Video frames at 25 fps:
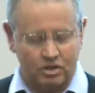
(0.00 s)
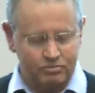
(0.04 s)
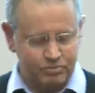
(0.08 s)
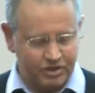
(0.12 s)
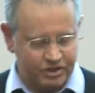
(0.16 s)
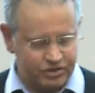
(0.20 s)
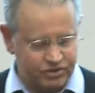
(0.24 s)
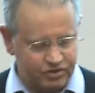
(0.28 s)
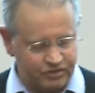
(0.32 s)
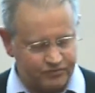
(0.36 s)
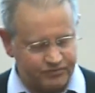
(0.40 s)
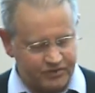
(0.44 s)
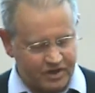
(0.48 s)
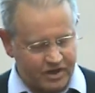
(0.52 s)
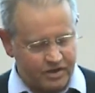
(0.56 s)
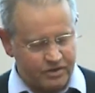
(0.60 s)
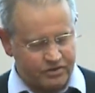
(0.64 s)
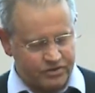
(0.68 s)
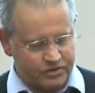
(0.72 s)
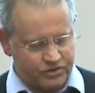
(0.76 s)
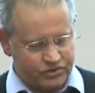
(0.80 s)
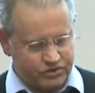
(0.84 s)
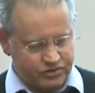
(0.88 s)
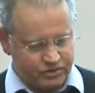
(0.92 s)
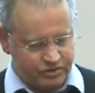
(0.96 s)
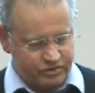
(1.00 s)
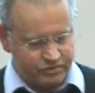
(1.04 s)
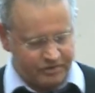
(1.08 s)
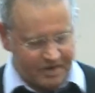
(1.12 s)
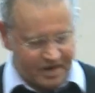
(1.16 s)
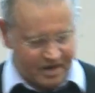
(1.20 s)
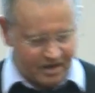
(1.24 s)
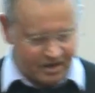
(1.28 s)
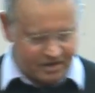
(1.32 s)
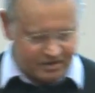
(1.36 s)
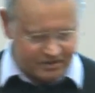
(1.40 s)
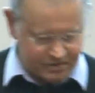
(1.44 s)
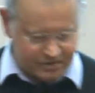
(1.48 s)
God bless you, folk. As
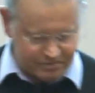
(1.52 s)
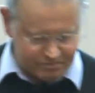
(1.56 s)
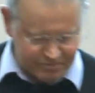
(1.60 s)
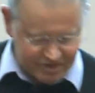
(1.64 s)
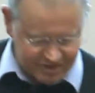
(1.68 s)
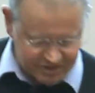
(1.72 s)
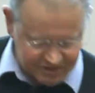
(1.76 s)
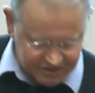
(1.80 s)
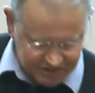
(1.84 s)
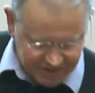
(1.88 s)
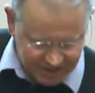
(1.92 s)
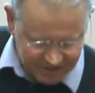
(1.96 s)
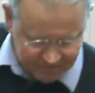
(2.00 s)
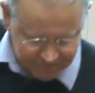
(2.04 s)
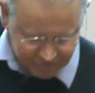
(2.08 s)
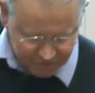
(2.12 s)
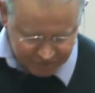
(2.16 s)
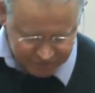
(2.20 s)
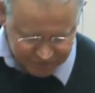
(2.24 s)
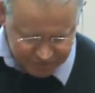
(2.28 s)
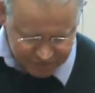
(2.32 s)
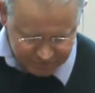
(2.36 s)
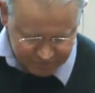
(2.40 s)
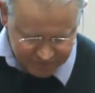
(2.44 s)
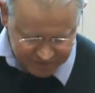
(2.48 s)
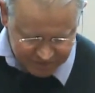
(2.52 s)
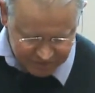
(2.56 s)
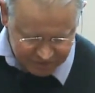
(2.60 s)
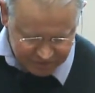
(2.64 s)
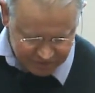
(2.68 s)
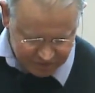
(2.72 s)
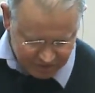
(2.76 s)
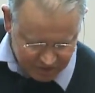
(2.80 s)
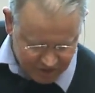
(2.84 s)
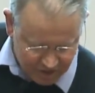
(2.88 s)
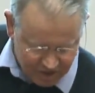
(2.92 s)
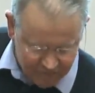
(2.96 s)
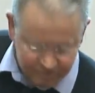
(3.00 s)
you meditate upon this
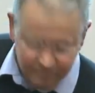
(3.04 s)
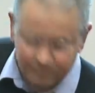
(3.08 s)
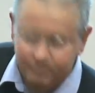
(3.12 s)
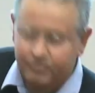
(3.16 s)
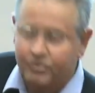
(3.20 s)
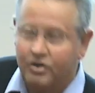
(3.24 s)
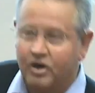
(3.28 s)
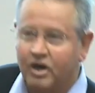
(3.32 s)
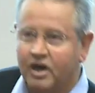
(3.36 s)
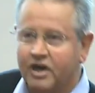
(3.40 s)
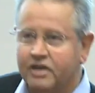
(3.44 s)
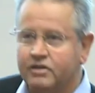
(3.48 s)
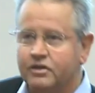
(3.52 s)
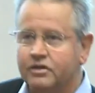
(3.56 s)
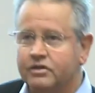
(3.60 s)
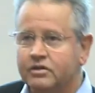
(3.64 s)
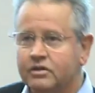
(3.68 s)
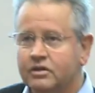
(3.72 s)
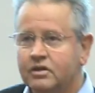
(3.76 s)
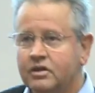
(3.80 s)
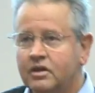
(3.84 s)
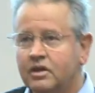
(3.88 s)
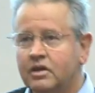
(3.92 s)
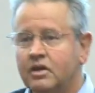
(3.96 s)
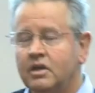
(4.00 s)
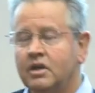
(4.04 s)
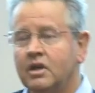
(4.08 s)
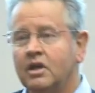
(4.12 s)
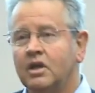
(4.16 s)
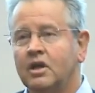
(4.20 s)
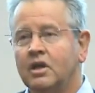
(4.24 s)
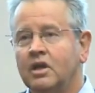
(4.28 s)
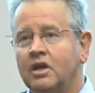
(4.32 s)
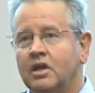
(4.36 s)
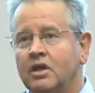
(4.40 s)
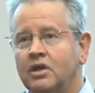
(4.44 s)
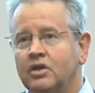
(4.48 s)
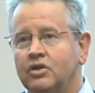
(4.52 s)
message, I hope and pray
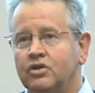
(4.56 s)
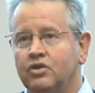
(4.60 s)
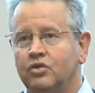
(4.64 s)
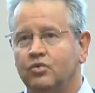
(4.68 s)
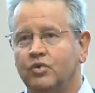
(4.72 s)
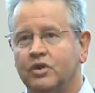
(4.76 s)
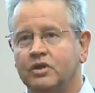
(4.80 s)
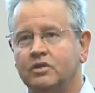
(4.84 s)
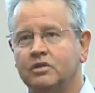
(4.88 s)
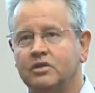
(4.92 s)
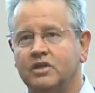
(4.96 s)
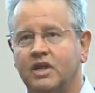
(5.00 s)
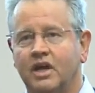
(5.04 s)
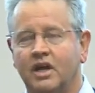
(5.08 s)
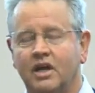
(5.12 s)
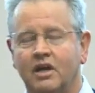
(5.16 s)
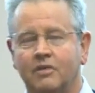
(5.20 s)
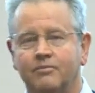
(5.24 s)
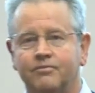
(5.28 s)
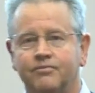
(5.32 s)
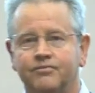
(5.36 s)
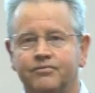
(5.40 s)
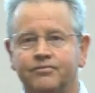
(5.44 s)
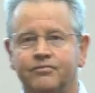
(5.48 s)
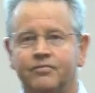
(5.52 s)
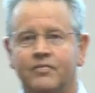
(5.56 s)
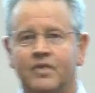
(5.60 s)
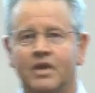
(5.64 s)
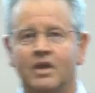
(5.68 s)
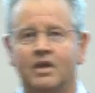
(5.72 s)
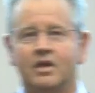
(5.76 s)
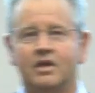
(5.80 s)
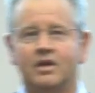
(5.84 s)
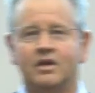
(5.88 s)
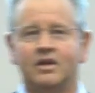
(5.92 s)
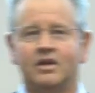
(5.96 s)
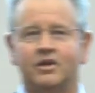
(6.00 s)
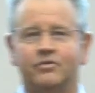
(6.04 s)
that you will
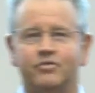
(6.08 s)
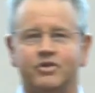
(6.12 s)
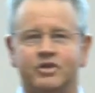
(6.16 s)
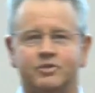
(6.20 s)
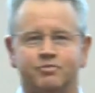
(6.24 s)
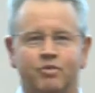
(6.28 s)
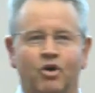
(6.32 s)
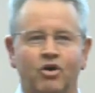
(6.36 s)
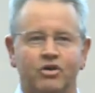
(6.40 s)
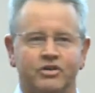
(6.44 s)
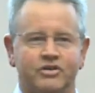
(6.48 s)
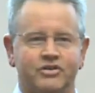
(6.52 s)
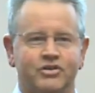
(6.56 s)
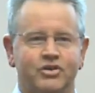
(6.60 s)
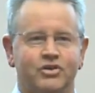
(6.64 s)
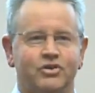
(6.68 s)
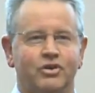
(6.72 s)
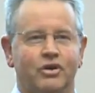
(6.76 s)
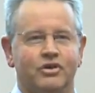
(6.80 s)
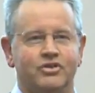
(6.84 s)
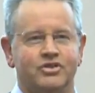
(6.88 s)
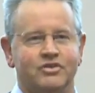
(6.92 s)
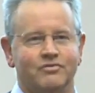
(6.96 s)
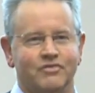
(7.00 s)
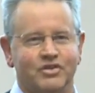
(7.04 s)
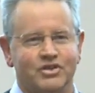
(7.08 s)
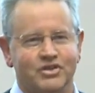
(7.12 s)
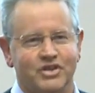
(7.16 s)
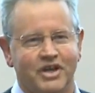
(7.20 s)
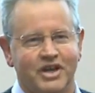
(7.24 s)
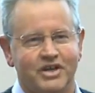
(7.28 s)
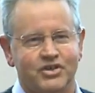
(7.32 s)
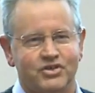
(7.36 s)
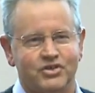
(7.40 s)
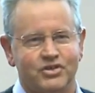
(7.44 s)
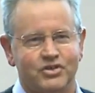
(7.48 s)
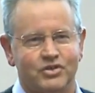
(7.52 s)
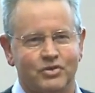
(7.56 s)
respond to God's
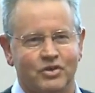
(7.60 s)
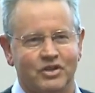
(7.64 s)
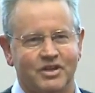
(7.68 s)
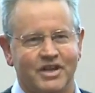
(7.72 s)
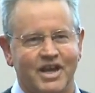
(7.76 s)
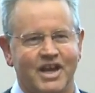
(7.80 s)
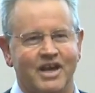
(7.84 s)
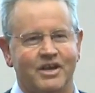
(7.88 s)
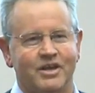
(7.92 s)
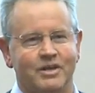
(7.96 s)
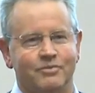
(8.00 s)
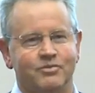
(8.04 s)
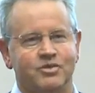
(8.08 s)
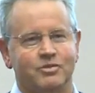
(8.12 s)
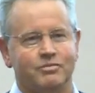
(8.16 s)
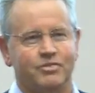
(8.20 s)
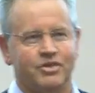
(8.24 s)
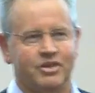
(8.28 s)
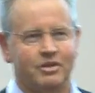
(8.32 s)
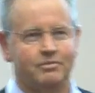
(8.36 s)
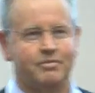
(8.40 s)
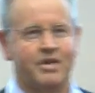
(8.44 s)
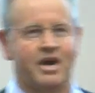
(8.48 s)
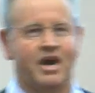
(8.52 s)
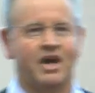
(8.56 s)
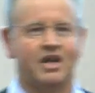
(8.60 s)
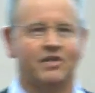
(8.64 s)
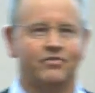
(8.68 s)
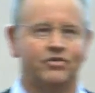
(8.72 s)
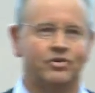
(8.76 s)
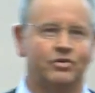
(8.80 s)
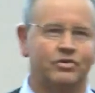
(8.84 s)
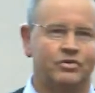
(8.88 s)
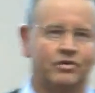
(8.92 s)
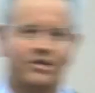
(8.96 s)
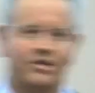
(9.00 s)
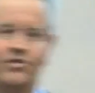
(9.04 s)
invitation to allow him to be a part of